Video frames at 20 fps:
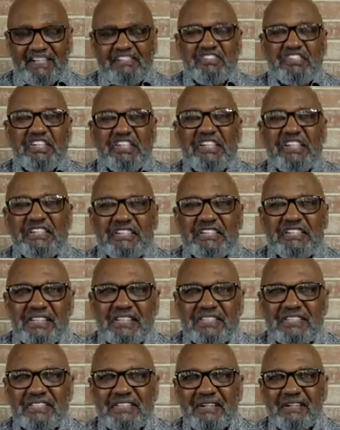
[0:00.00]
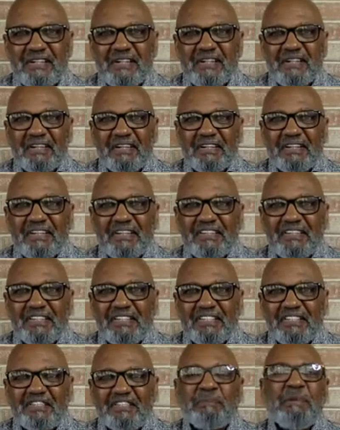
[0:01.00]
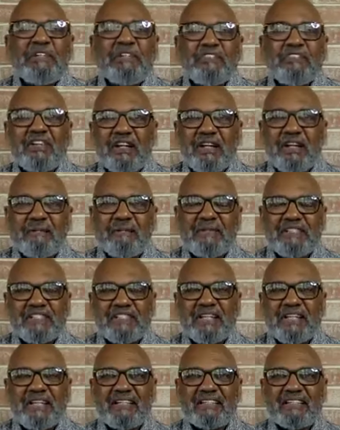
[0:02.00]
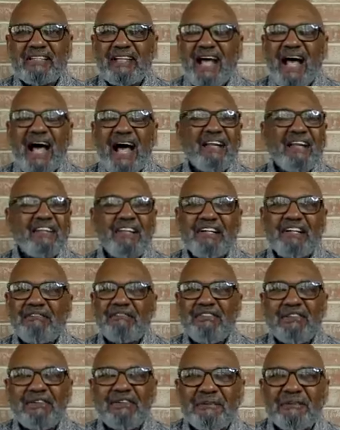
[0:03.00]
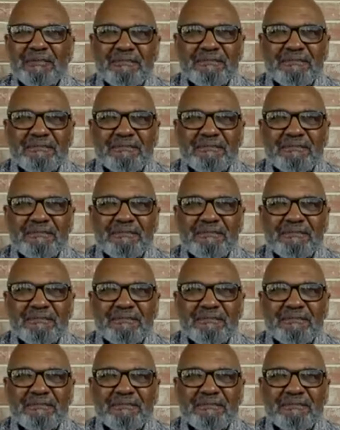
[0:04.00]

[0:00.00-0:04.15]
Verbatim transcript: And Jesus speaks to him and says, I love you.